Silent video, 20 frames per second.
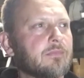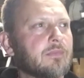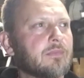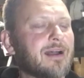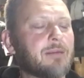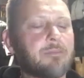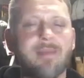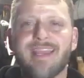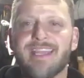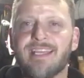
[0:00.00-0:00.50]

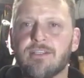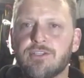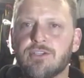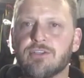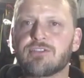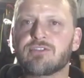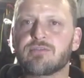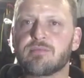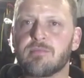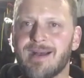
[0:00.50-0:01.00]
I made
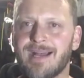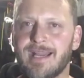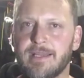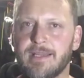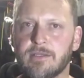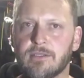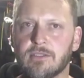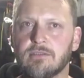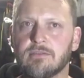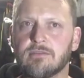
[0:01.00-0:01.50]
you
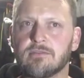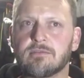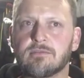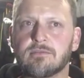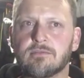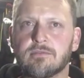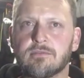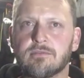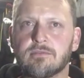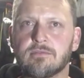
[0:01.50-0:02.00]
smile
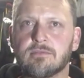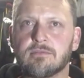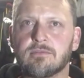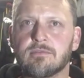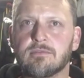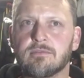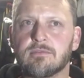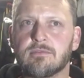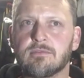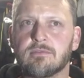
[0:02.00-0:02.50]

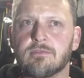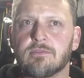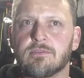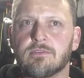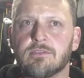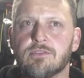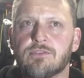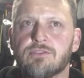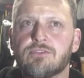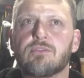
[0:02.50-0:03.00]

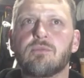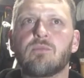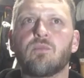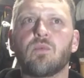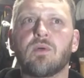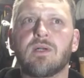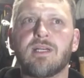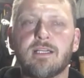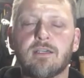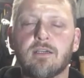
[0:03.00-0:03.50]

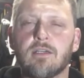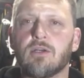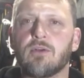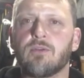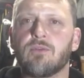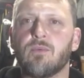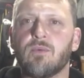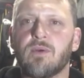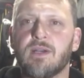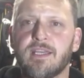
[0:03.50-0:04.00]
somewhere
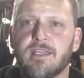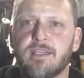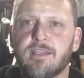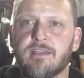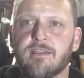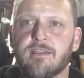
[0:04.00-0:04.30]
along the way.